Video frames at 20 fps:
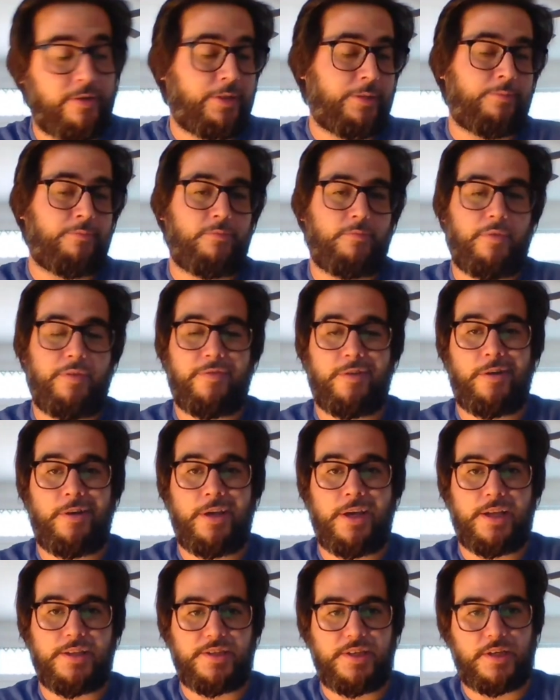And we've
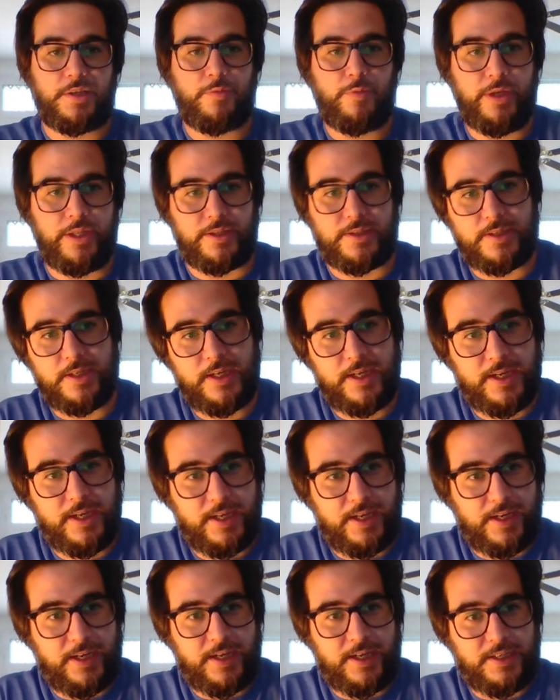already got six wins.
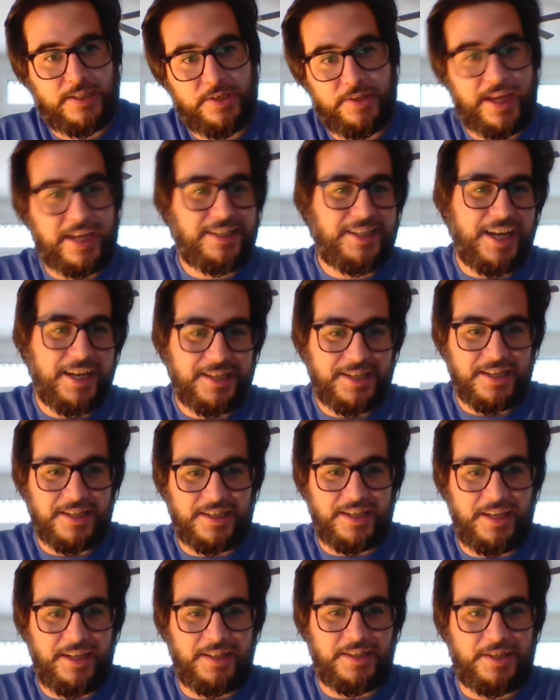Uh, so that takes
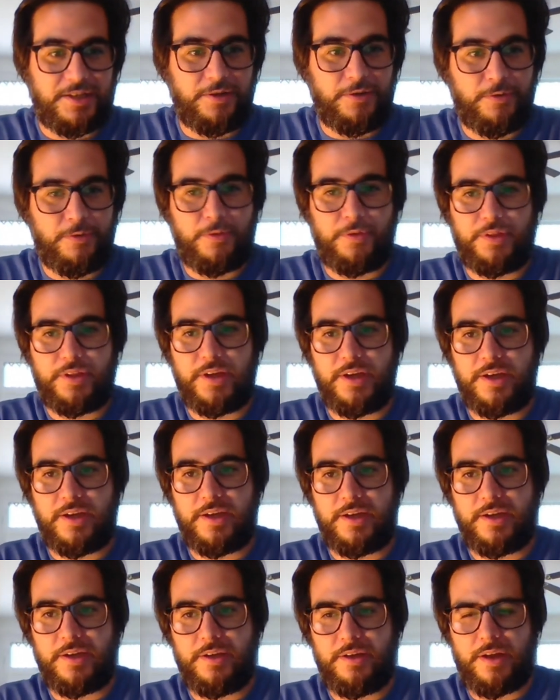us into
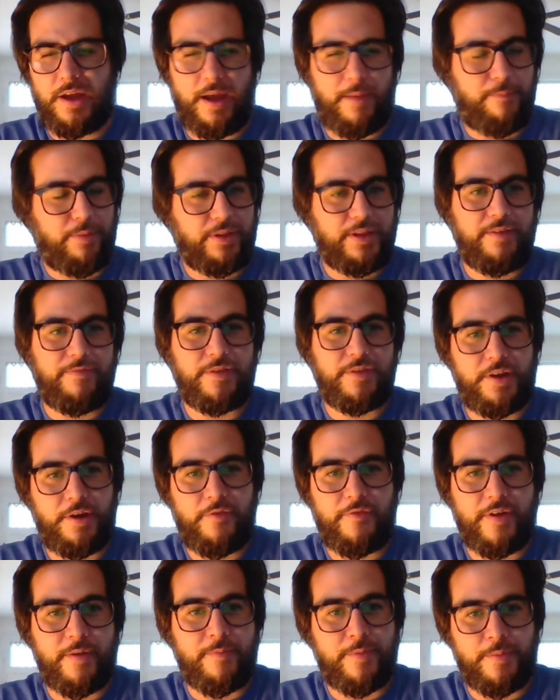the, I believe, the
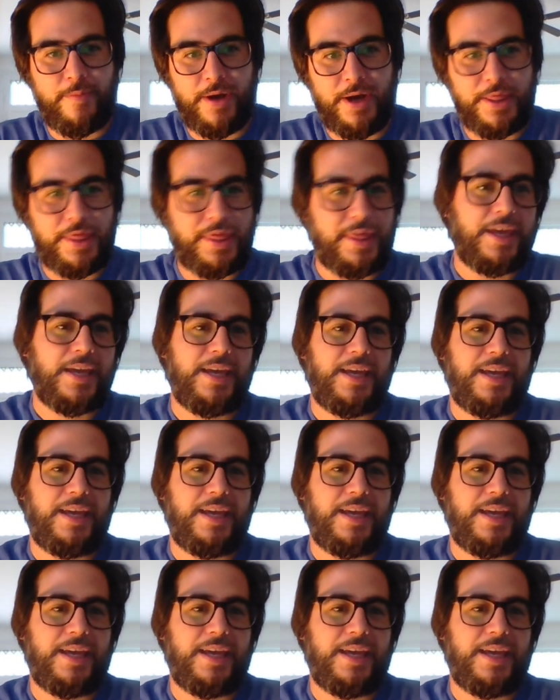November month.